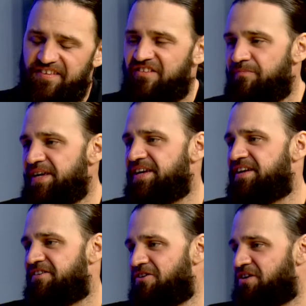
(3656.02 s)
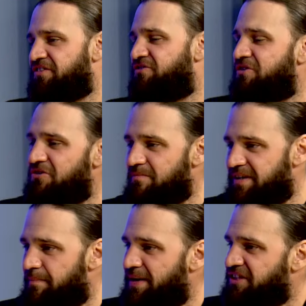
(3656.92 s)
is me, you know? Because you can only be
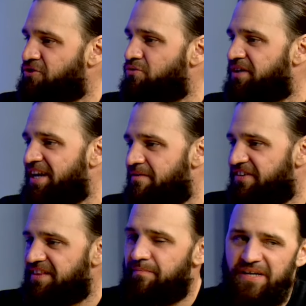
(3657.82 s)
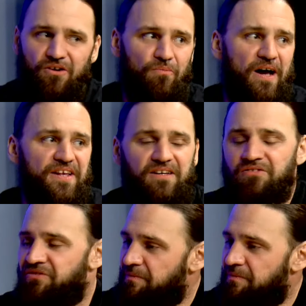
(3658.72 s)
the best you. You can't really be nobody else.